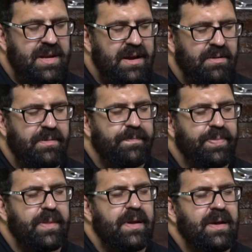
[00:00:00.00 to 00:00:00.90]
Now,
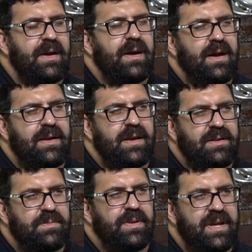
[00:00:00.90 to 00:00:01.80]

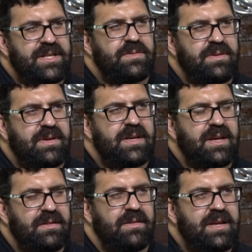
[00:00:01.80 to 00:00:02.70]
another place where you can
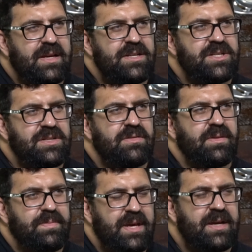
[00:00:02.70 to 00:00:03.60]
get leakage is through
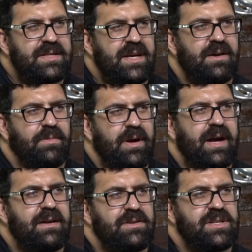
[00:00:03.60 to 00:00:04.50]
the pigtail
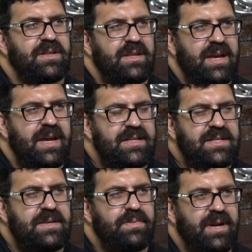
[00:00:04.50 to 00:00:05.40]
wires on the A
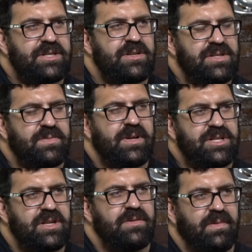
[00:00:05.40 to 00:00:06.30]
C pressure
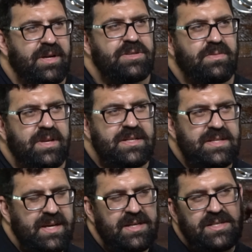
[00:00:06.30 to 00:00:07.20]
switch on a one
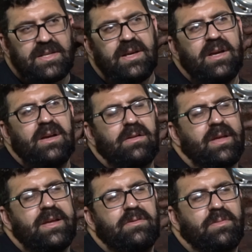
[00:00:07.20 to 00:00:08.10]
twenty-six,
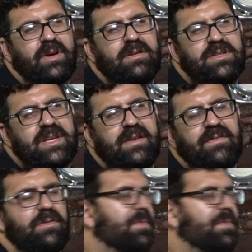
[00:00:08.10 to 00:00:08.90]
later one oh seven or